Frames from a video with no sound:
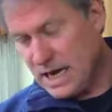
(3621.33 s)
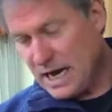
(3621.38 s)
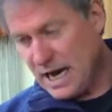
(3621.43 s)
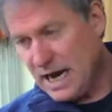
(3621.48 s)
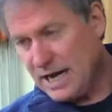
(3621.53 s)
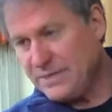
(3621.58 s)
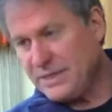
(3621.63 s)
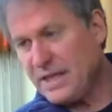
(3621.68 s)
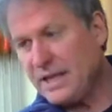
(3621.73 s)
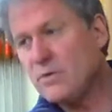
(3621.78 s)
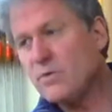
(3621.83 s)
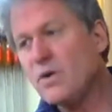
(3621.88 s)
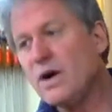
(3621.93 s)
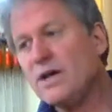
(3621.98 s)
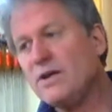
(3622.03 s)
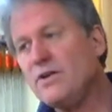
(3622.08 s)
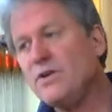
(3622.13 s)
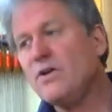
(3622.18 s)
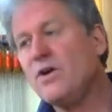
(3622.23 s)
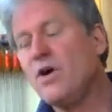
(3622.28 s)
I think
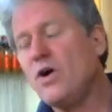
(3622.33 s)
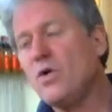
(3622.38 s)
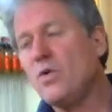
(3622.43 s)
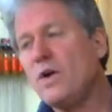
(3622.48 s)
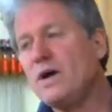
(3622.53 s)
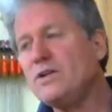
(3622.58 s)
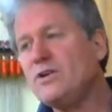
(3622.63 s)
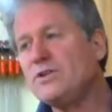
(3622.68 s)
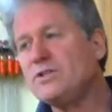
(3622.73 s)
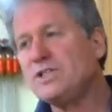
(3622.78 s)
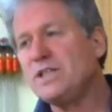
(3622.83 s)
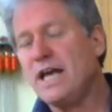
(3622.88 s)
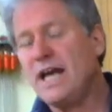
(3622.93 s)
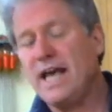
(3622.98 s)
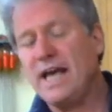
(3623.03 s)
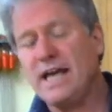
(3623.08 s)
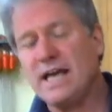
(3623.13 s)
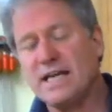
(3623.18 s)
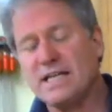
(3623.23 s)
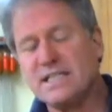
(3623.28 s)
what, oh, what you're
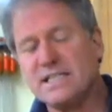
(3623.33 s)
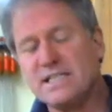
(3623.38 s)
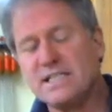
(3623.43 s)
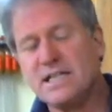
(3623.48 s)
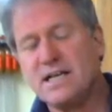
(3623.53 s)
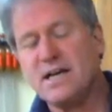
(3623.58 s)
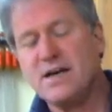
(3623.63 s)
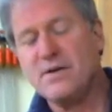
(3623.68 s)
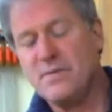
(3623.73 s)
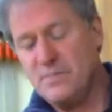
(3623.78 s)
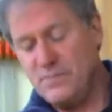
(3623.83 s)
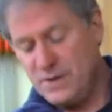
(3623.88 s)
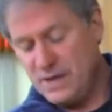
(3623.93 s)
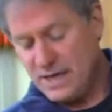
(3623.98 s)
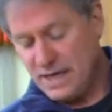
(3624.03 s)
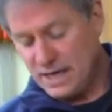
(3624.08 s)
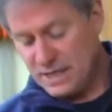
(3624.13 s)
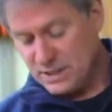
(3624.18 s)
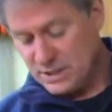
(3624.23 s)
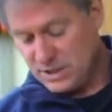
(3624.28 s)
saying is
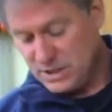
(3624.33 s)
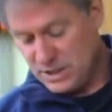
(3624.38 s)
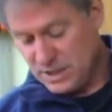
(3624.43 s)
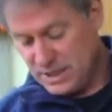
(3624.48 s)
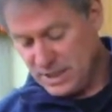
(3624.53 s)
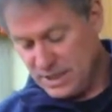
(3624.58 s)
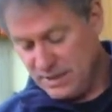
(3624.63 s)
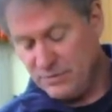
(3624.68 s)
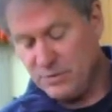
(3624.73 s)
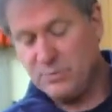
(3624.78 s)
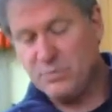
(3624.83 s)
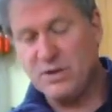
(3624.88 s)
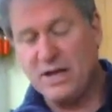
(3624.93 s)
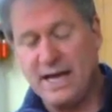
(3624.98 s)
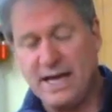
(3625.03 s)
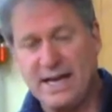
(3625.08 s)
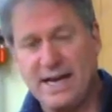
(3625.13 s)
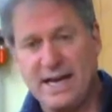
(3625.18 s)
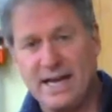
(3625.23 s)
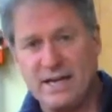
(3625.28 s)
because if you
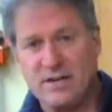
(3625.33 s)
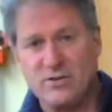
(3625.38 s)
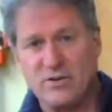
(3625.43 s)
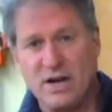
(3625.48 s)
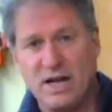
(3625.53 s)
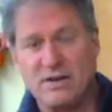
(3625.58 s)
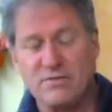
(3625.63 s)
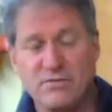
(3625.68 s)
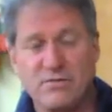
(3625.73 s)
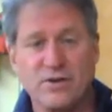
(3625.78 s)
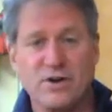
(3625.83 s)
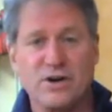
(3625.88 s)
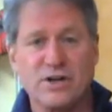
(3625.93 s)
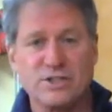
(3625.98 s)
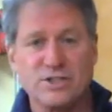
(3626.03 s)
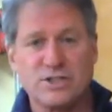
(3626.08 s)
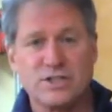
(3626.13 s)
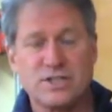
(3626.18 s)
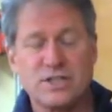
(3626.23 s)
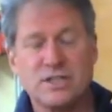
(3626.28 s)
play an end grain
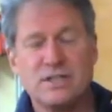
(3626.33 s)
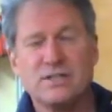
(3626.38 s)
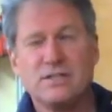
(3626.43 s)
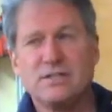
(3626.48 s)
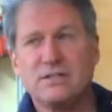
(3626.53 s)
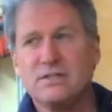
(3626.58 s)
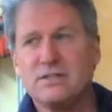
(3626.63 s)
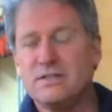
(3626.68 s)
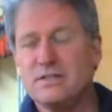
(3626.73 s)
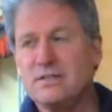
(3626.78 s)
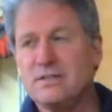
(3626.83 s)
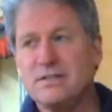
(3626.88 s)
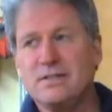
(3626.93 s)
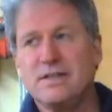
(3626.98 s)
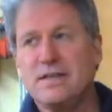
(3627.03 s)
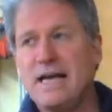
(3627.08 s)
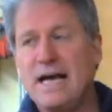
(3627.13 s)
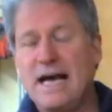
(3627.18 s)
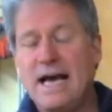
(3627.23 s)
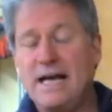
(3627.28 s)
first,
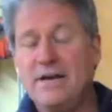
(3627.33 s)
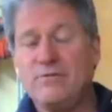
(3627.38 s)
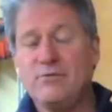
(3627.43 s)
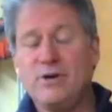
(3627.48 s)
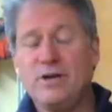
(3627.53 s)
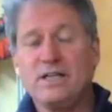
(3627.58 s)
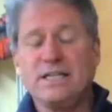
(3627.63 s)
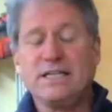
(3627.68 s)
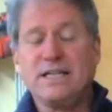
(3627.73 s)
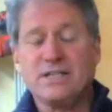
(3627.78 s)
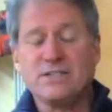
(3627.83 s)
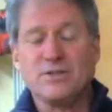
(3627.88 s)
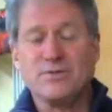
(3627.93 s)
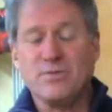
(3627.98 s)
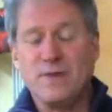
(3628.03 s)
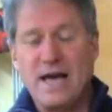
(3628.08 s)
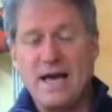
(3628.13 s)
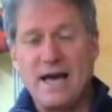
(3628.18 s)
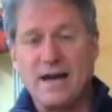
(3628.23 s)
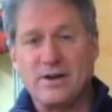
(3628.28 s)
it really
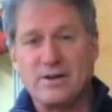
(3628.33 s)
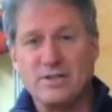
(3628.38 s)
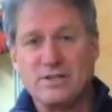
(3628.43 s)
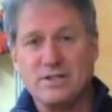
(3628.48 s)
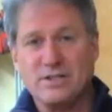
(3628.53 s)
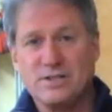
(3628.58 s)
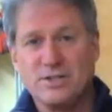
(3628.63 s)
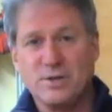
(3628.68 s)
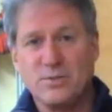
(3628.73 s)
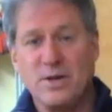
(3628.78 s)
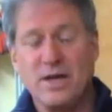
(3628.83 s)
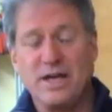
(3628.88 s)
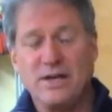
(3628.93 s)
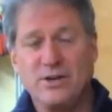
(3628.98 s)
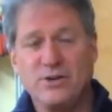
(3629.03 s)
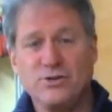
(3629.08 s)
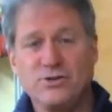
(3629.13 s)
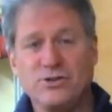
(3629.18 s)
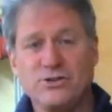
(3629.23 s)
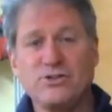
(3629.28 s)
doesn't matter to me.
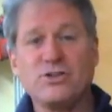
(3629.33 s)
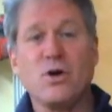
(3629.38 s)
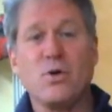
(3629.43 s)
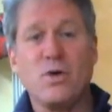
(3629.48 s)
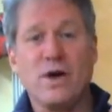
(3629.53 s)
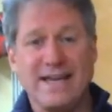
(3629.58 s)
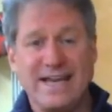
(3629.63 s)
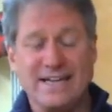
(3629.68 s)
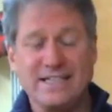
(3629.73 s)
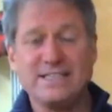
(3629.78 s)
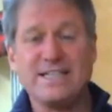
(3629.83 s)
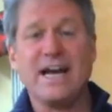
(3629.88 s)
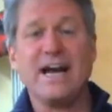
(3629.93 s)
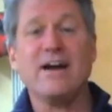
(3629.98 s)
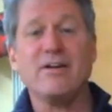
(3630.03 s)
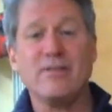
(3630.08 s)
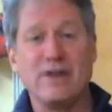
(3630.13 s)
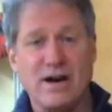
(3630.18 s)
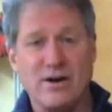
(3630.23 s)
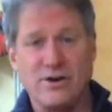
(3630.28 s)
You just don't want to get
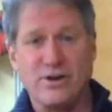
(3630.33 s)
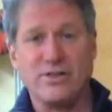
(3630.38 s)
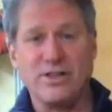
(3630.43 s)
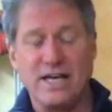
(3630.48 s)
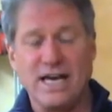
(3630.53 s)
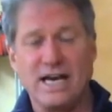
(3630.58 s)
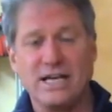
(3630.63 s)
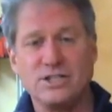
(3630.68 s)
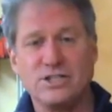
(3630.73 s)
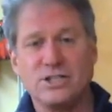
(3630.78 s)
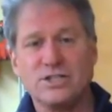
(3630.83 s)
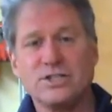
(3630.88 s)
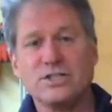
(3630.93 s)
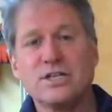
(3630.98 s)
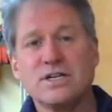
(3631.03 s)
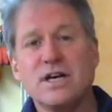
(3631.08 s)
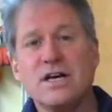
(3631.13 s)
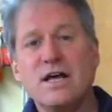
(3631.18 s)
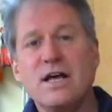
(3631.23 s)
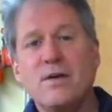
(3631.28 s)
tear out on the
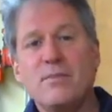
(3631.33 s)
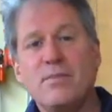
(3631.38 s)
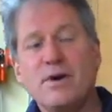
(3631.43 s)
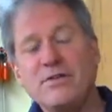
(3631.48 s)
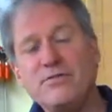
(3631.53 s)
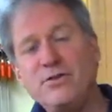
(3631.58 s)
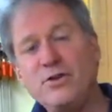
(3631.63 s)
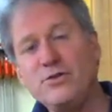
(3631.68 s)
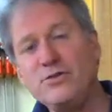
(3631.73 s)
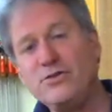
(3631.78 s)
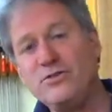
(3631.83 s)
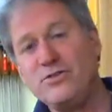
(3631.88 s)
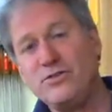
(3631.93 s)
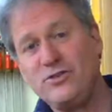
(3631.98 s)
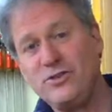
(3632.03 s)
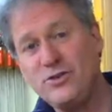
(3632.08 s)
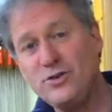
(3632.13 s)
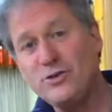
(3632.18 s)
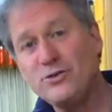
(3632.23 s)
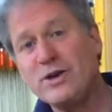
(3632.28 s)
edges. But if you
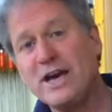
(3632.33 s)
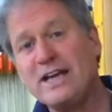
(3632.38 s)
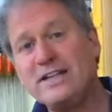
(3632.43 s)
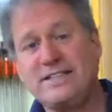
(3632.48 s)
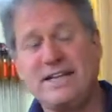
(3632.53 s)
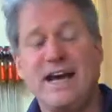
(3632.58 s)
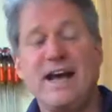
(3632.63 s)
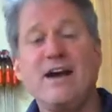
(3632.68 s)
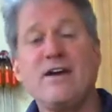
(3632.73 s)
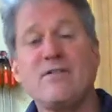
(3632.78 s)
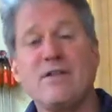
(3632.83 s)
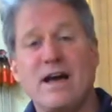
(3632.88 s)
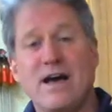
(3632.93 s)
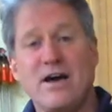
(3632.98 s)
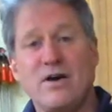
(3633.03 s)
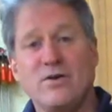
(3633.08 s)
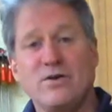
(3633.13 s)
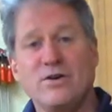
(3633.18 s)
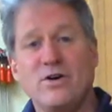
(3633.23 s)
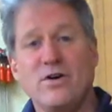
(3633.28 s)
do get tear
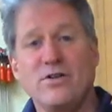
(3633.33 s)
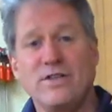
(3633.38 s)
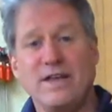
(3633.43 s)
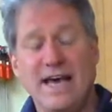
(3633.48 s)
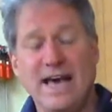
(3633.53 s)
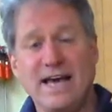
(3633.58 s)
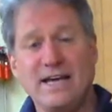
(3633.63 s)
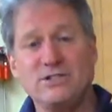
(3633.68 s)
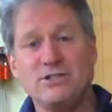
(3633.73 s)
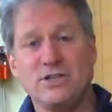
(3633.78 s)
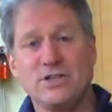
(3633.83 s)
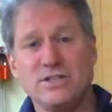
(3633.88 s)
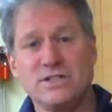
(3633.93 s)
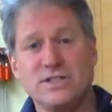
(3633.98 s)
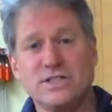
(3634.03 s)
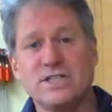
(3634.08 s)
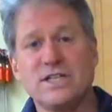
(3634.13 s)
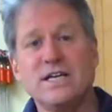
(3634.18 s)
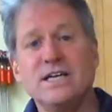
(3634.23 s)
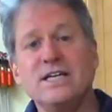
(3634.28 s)
out on the
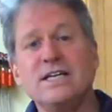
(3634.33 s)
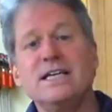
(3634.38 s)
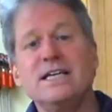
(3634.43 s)
edges,